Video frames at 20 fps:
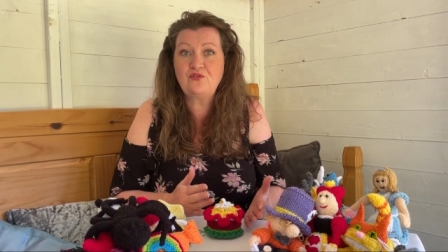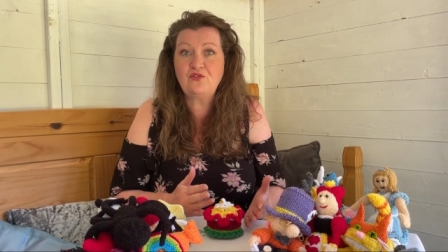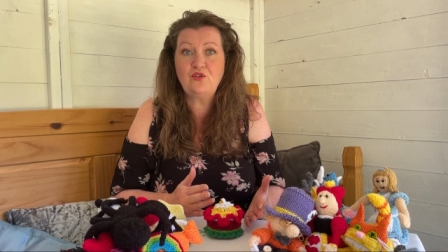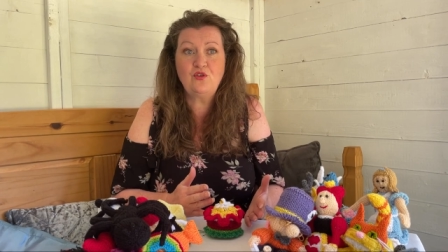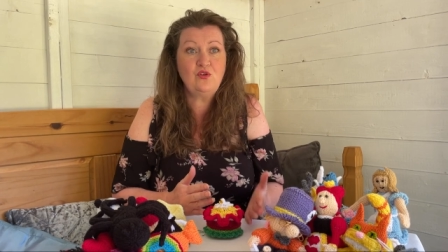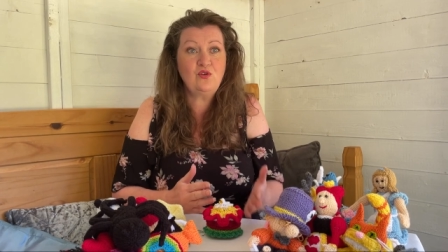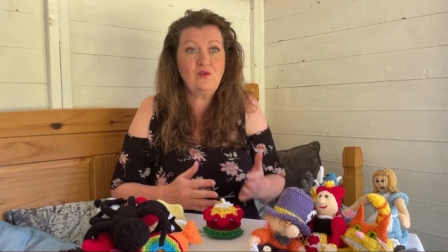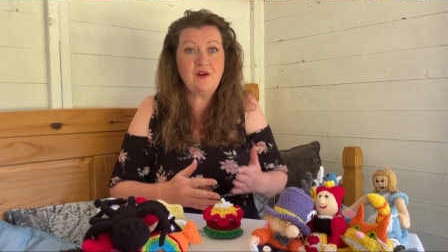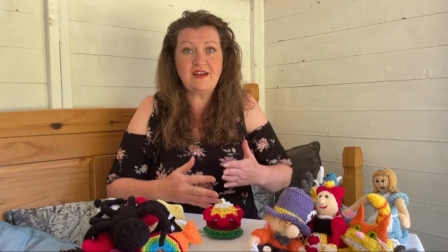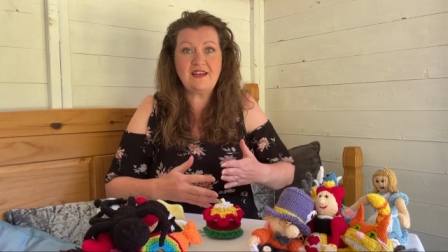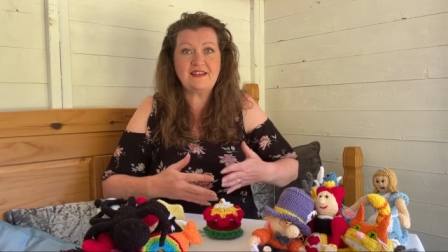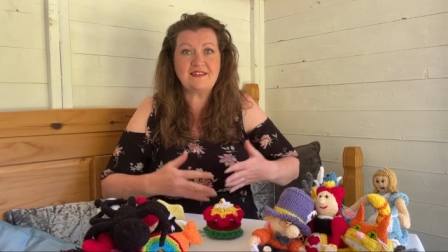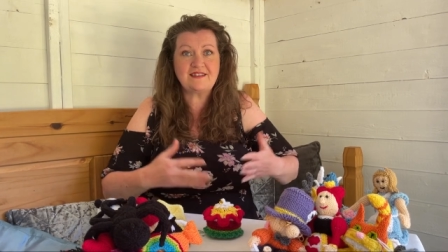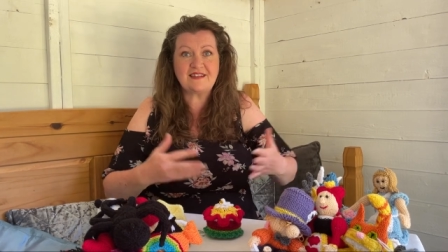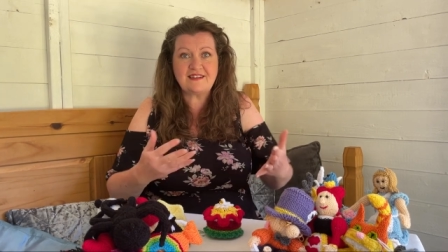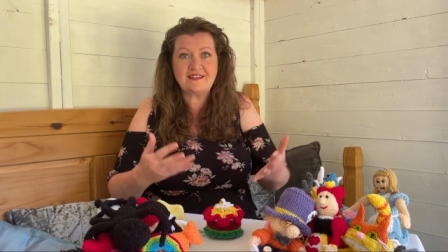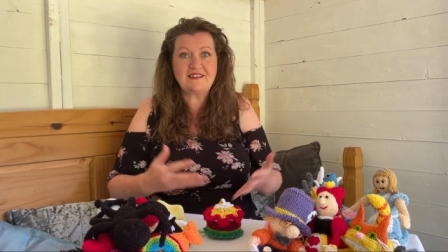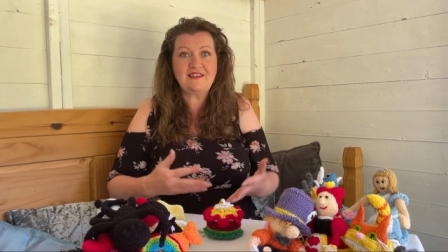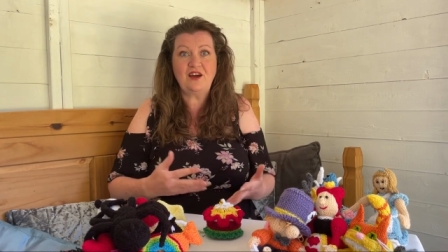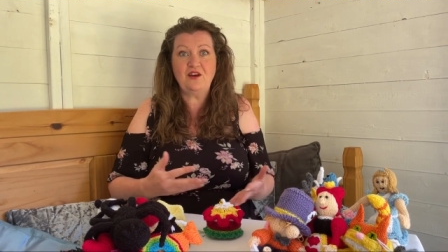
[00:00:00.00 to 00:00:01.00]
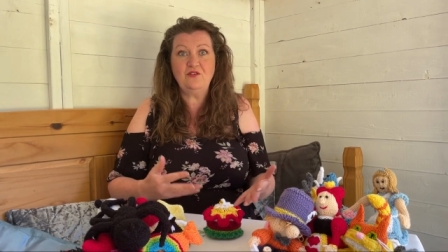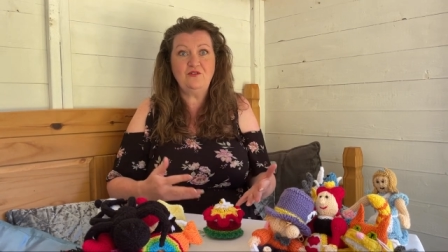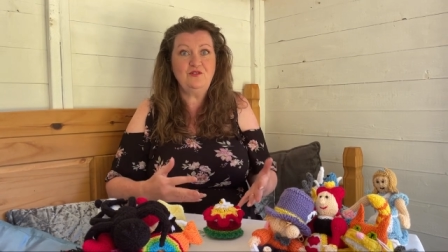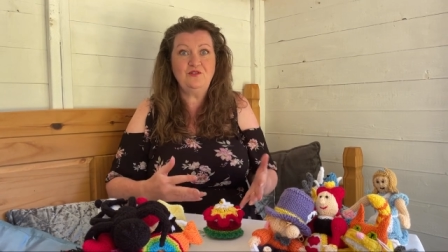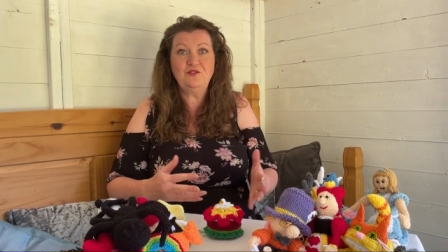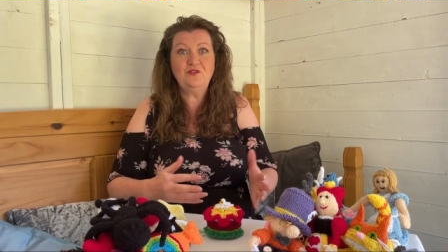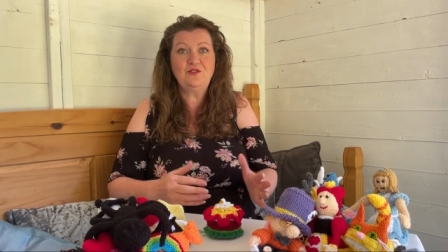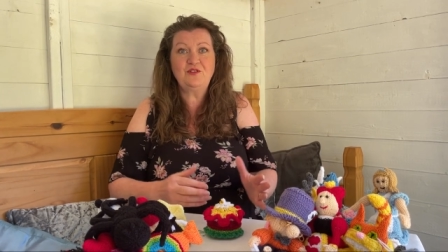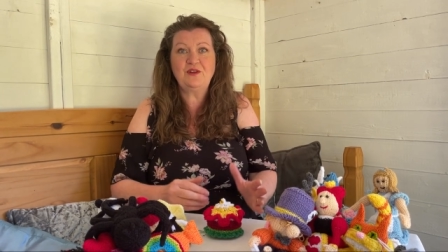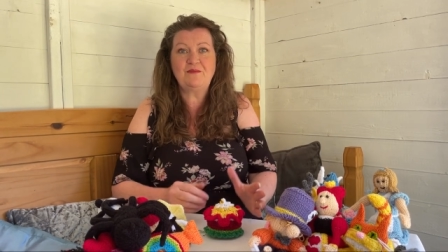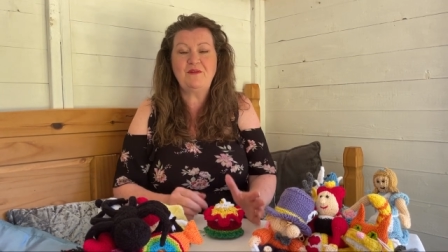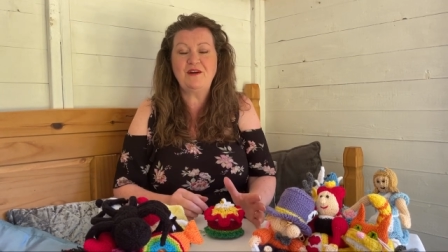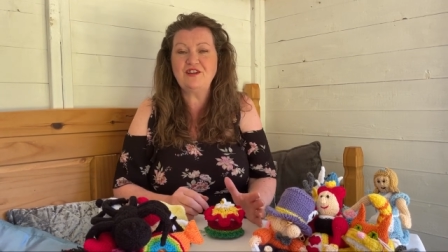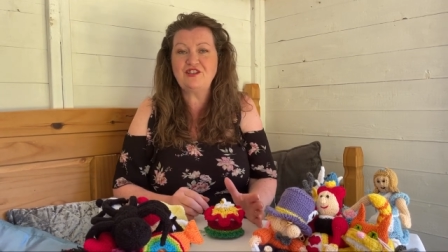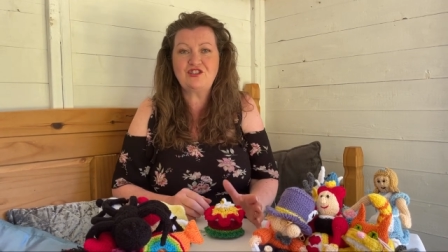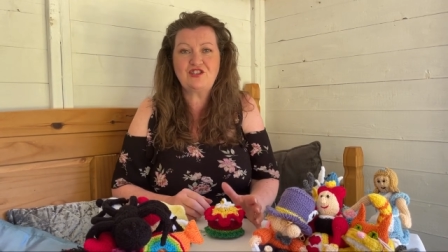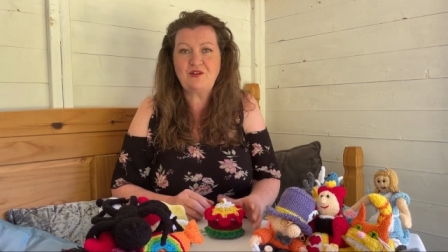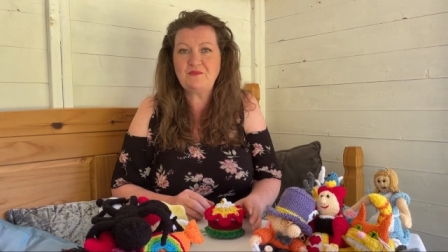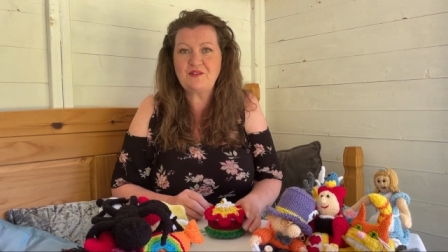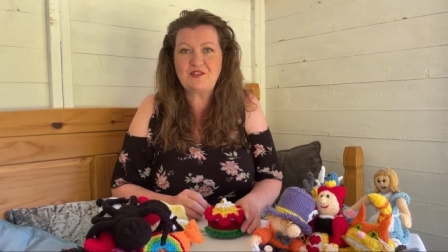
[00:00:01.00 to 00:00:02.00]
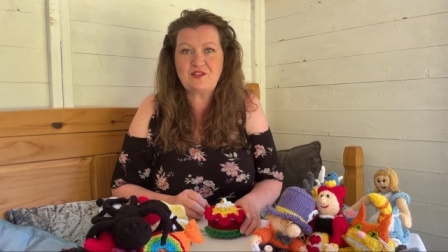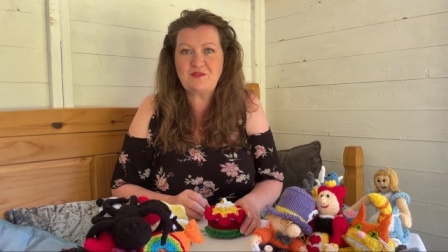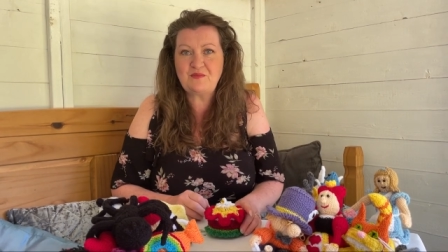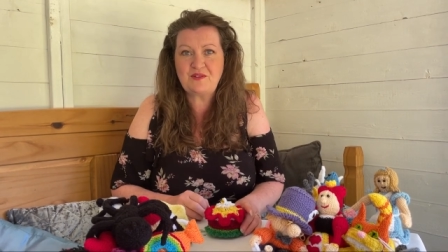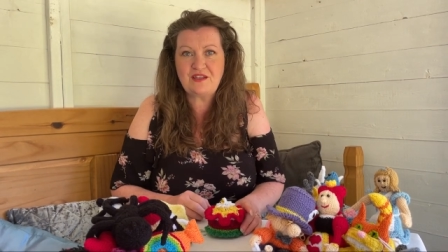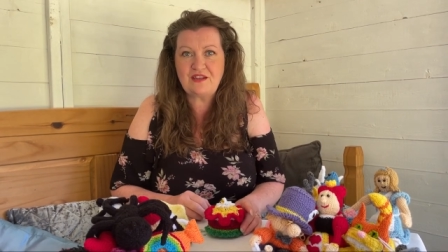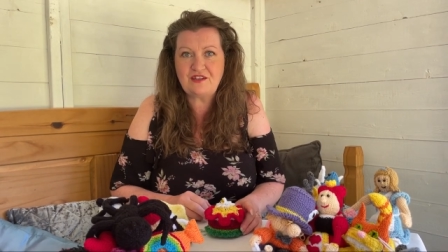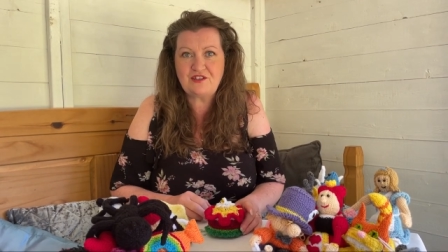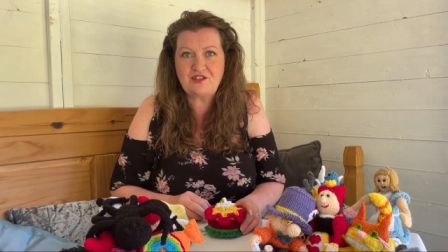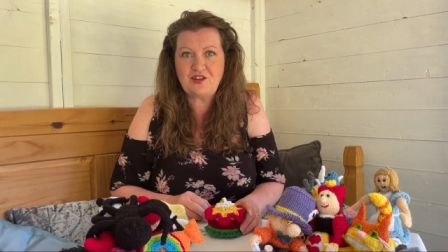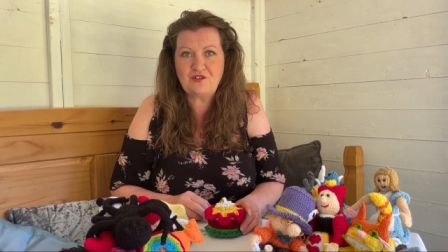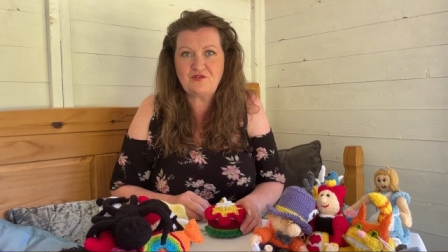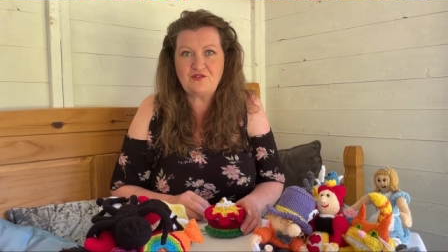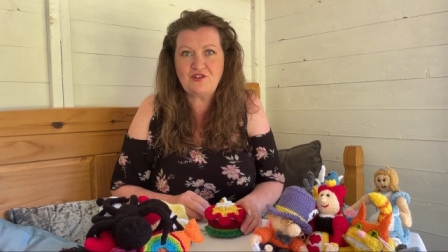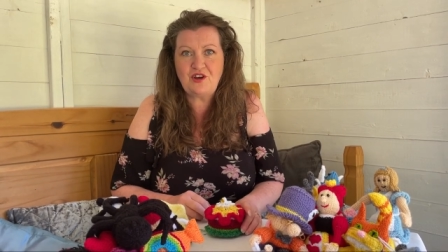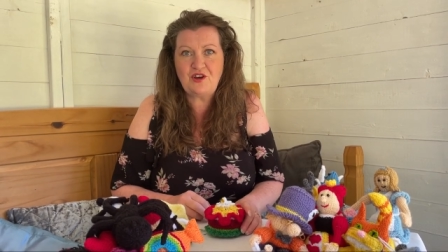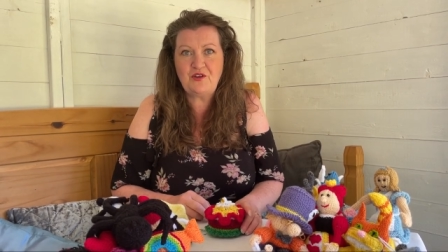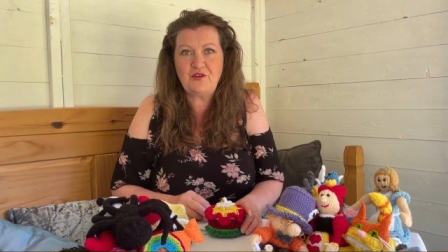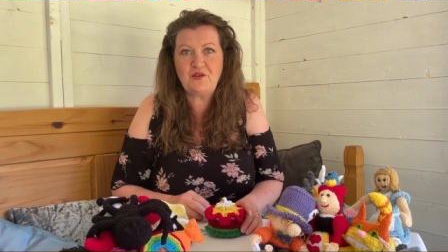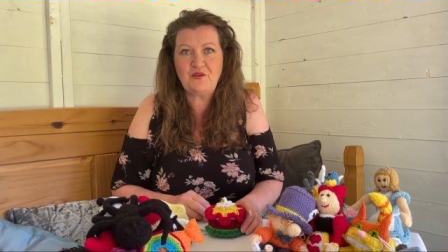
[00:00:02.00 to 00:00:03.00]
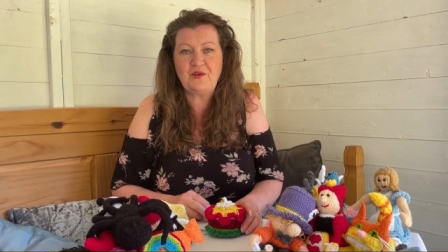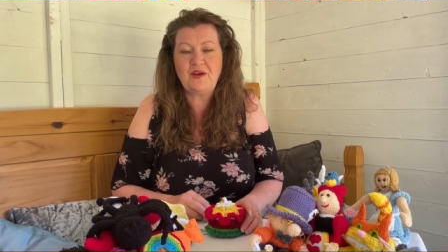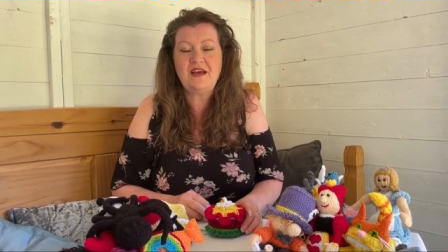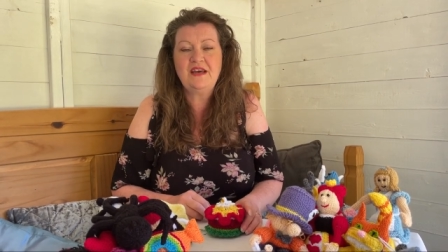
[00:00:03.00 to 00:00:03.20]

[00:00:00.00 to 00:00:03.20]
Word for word: Always, it's like, oh, they might show me something I don't know.